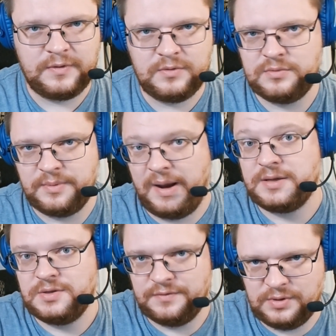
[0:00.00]
through the
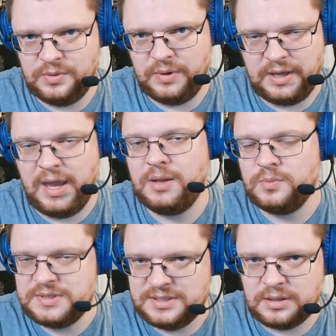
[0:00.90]
ranks of QA and
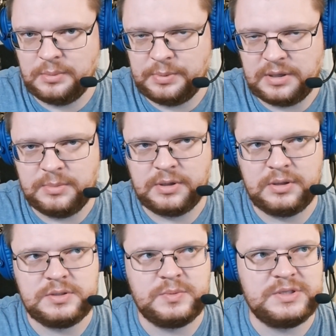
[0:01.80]
with the company
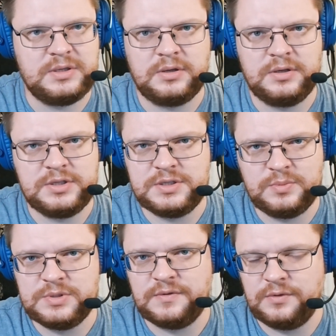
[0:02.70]
because we started
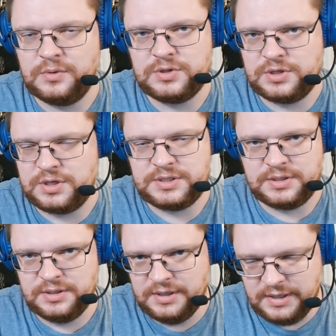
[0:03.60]
just with a few engineers and